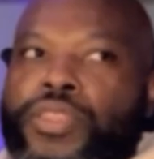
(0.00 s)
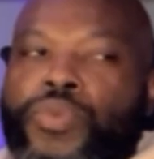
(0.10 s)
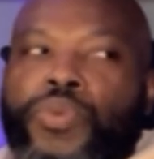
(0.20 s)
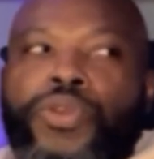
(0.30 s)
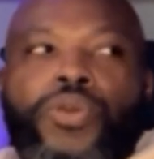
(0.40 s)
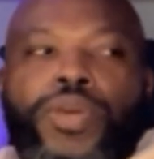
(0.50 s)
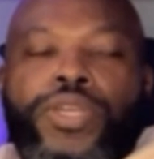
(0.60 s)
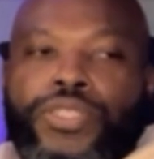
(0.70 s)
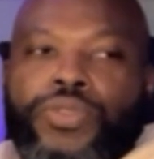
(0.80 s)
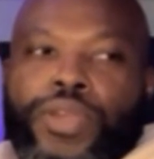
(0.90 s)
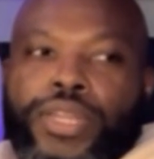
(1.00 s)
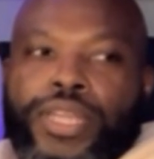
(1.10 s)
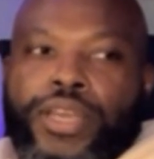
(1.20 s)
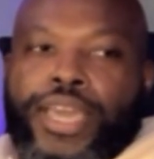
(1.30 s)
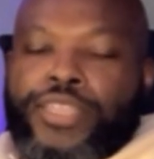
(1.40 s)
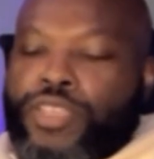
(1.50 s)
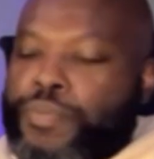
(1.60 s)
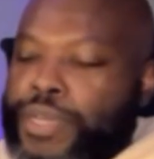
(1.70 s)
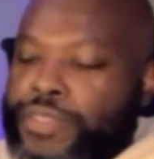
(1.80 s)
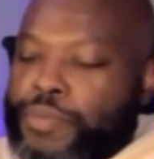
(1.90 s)
the real question right now, as I
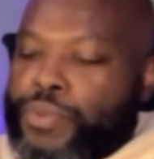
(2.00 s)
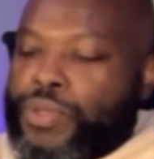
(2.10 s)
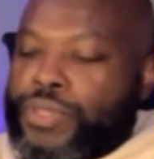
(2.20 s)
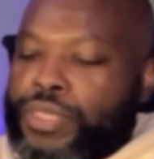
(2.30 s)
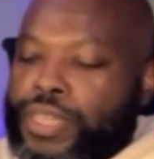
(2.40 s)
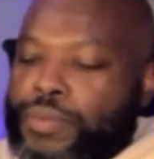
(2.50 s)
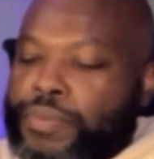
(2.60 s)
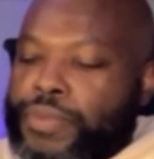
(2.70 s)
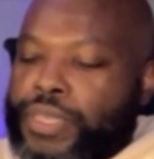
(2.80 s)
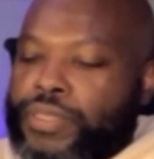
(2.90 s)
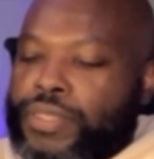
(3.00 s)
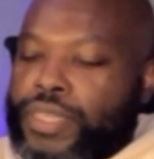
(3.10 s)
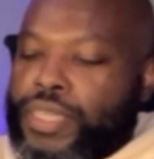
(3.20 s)
pull these up, is